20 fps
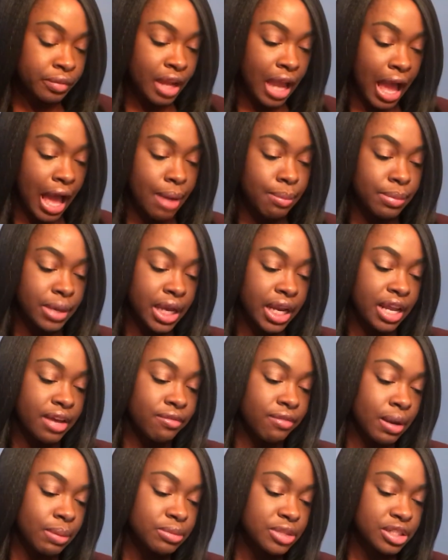I mean,
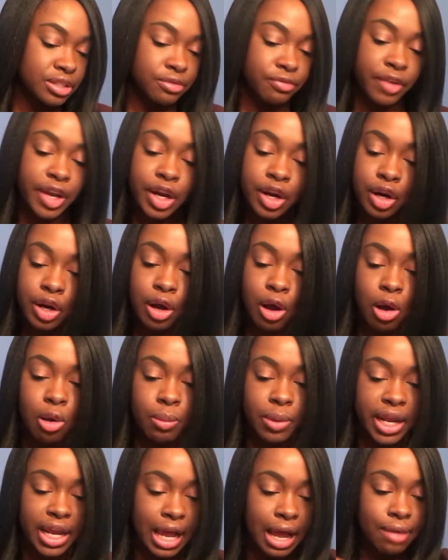if I'm just finger
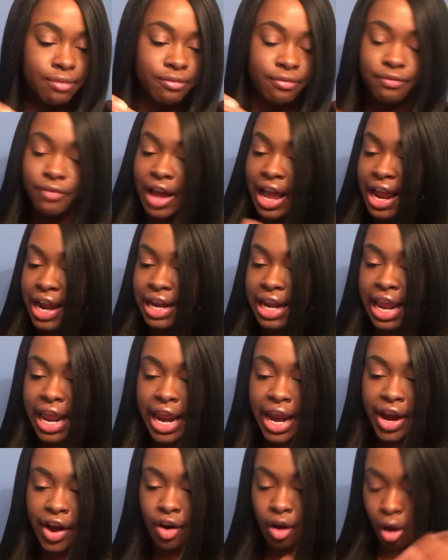combing it, I find
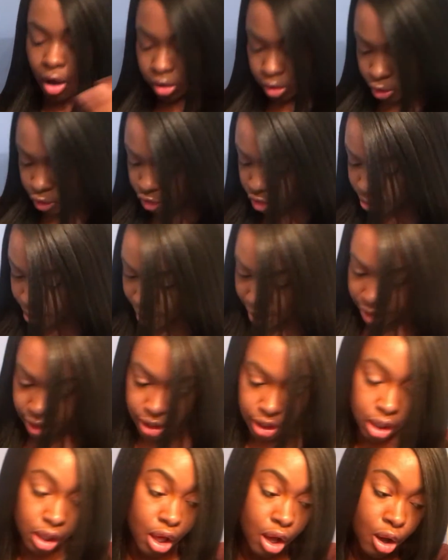hair all over my
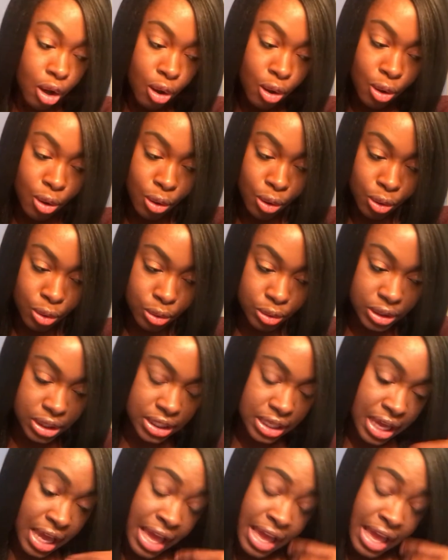clothes.